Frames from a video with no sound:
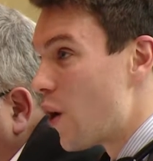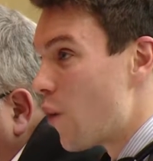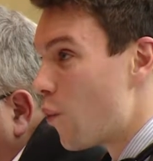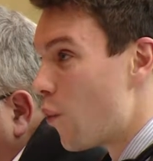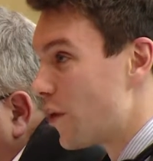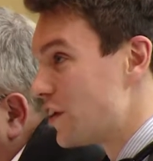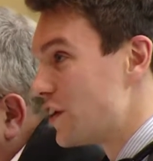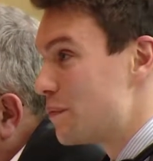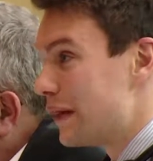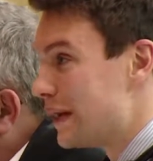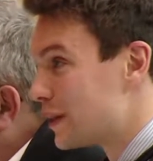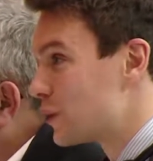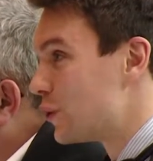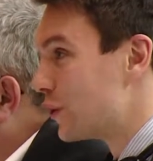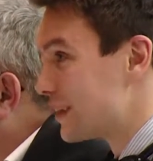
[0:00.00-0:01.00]
what an appeal
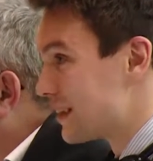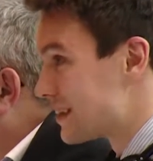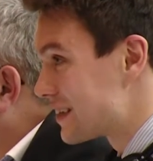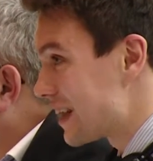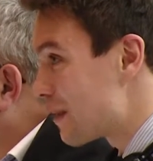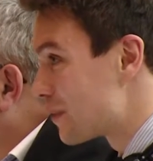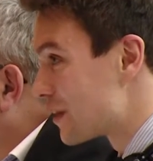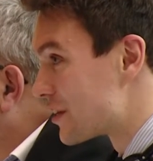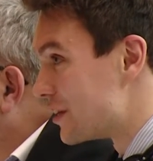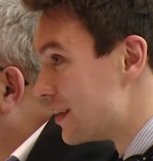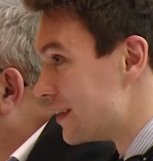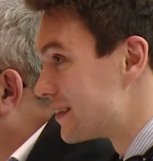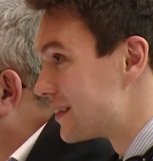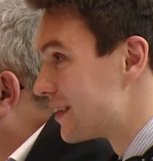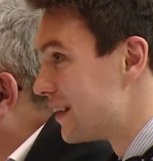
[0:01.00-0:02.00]
court
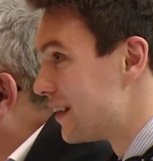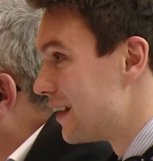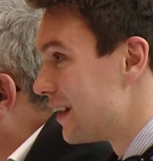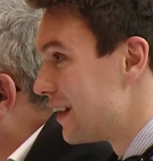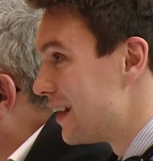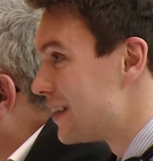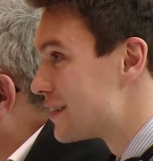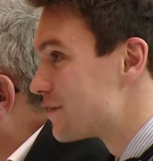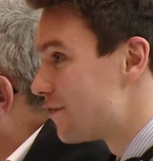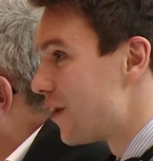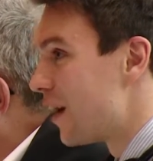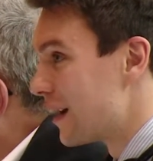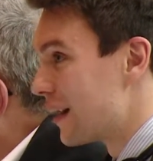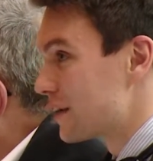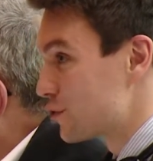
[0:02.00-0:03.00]
establishes is
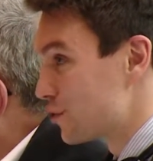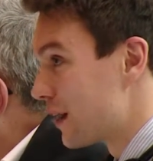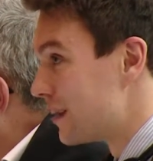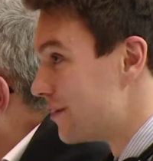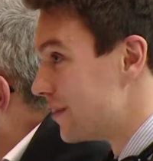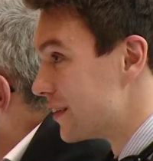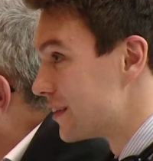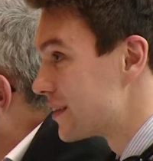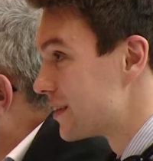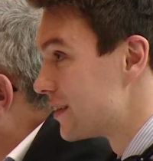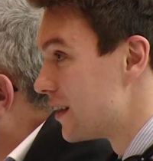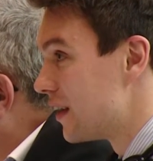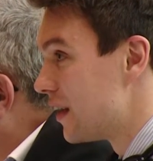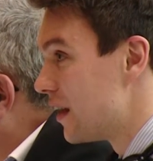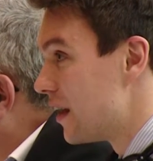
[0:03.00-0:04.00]
far less relevant.
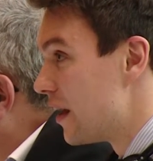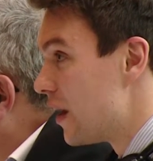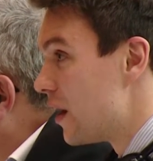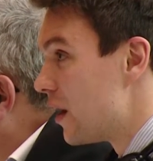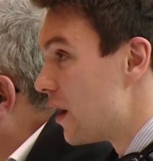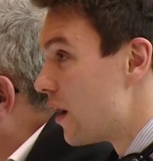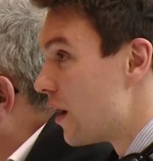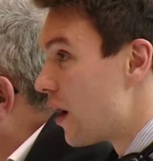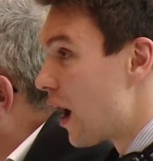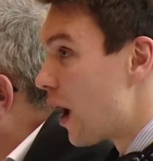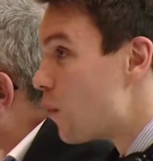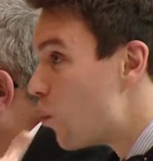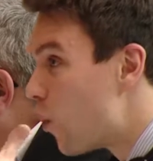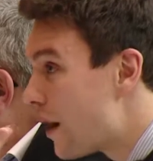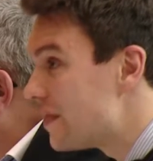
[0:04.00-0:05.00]

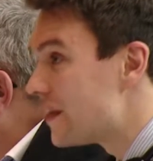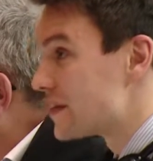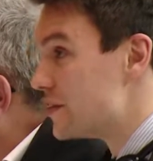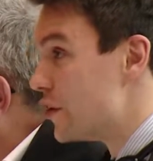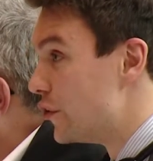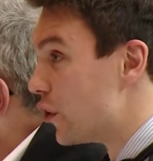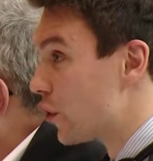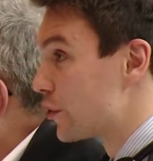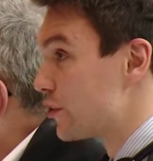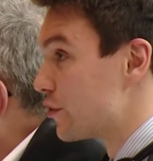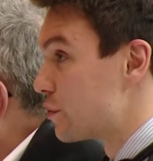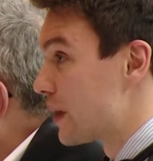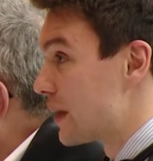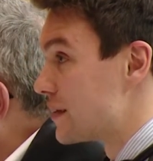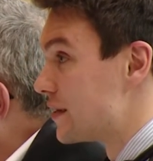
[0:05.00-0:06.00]
And when there's no doctrine of
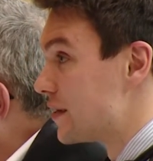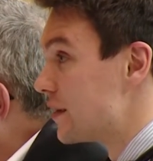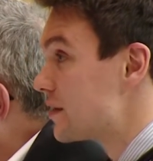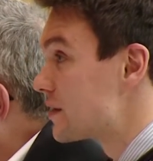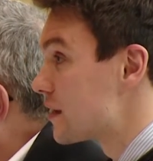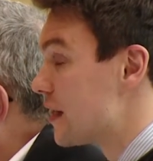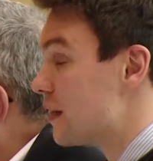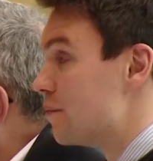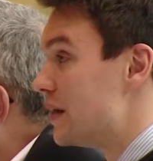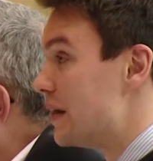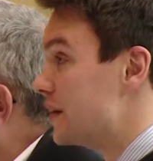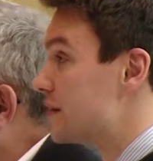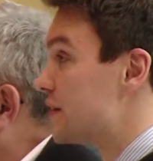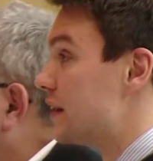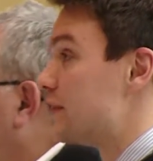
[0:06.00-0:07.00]
precedent, it
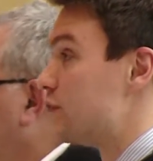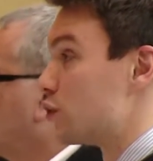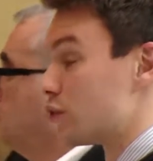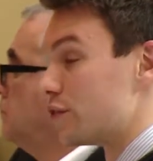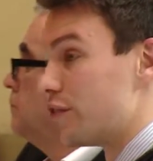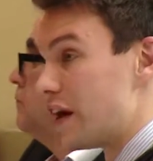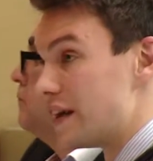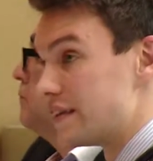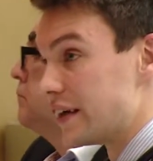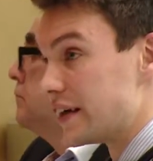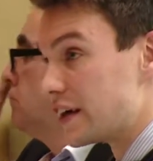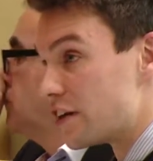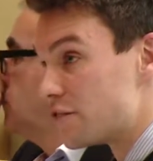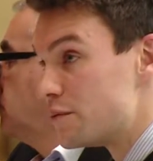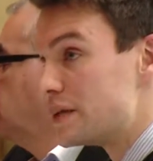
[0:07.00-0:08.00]
means that if you're advising a
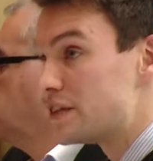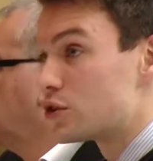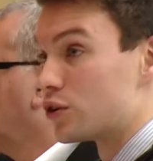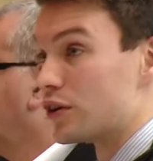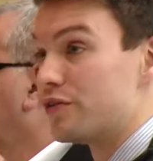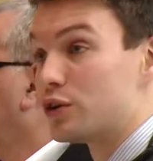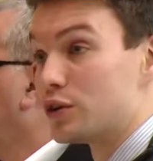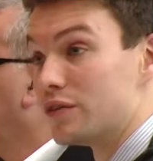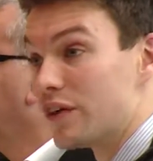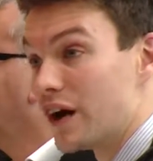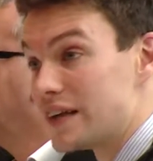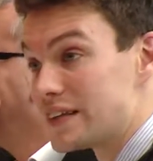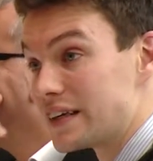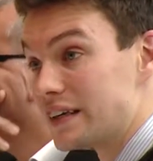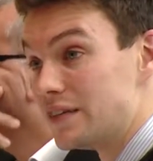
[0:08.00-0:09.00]
government or if you're
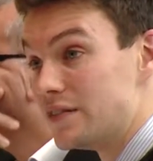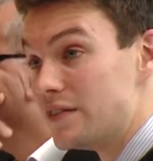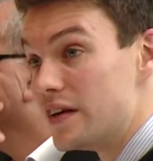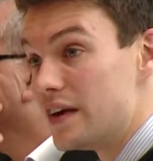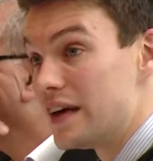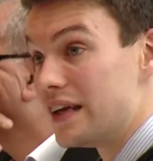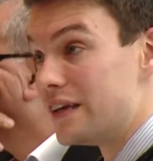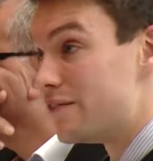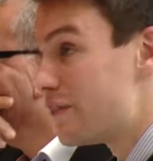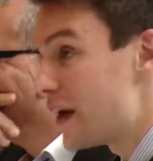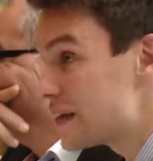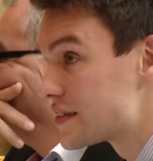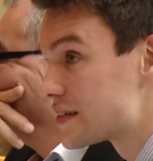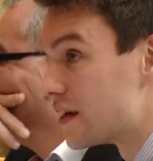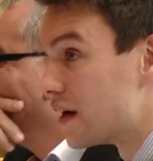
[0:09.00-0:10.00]
advising an
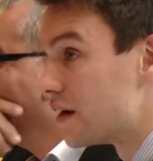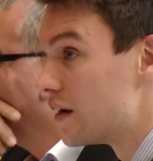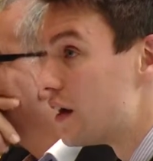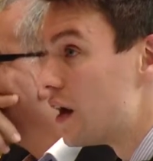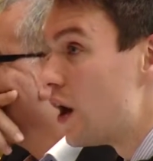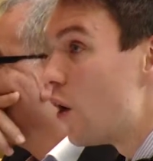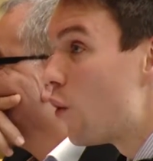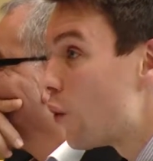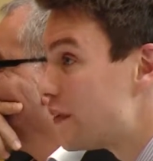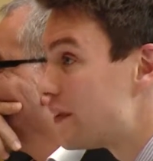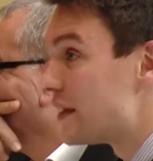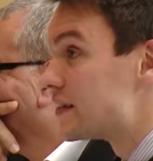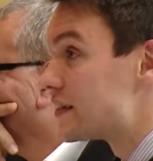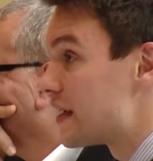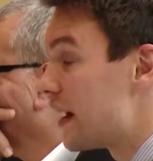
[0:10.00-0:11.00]
investor, when they
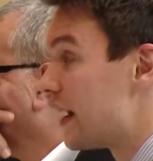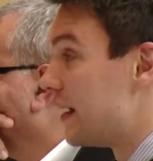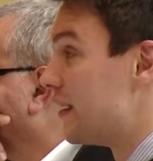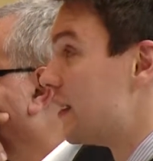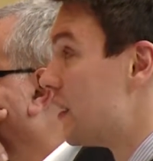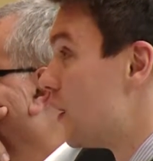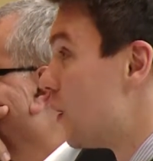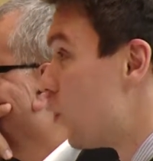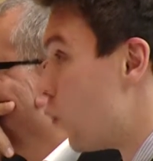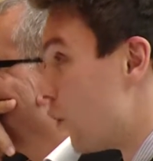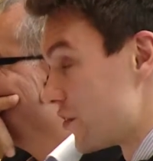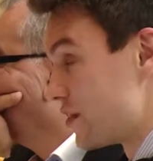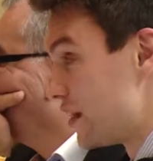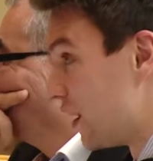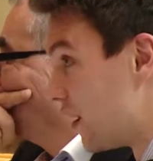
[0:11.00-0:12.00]
say,
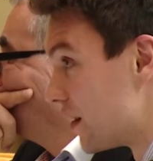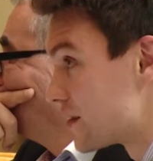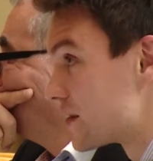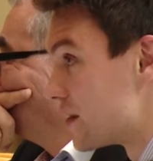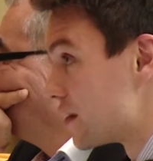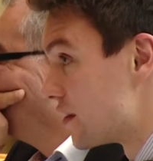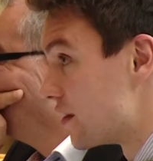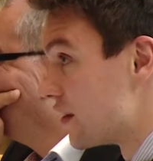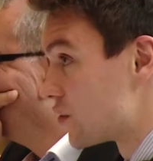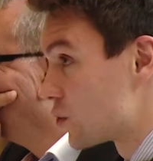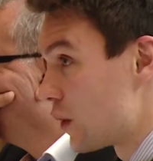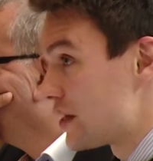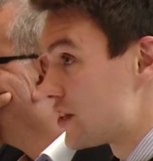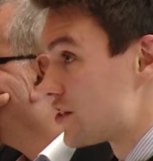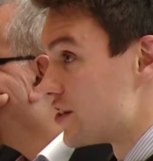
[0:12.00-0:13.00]
what's the answer to this
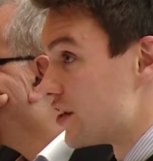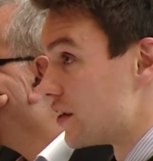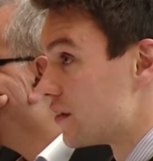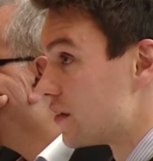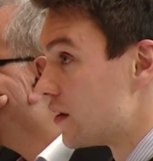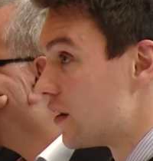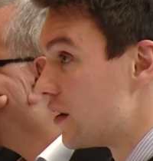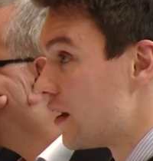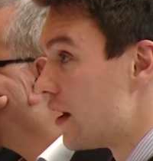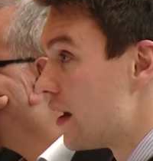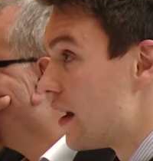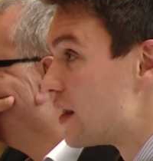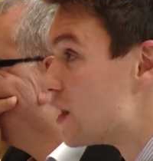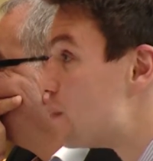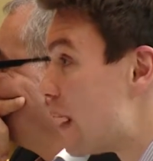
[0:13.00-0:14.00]
question?
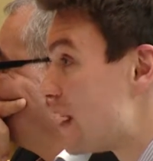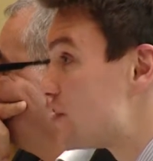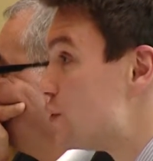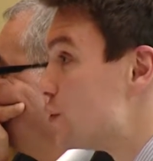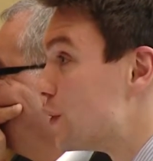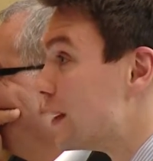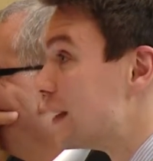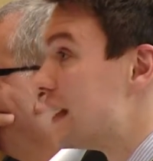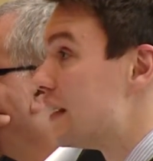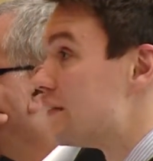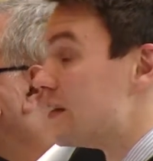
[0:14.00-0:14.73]
The best you can give